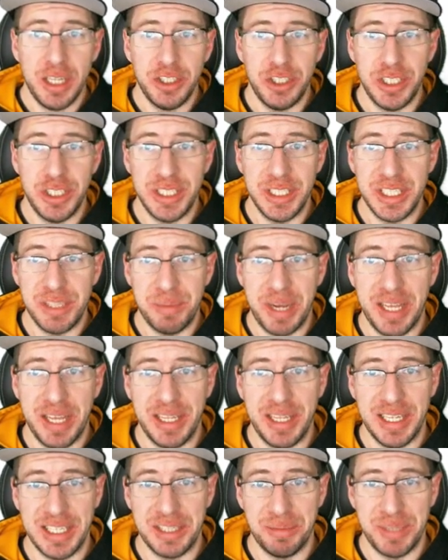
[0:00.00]
Jesus,
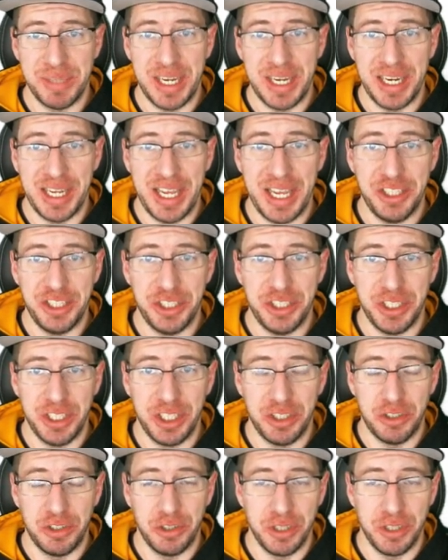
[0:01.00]
man, that's some dedication.
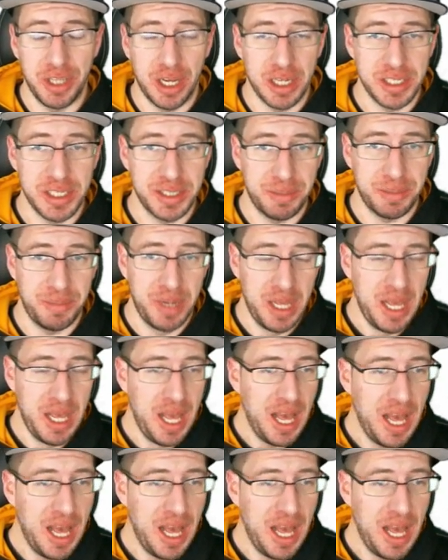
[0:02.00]
You're truly awesome.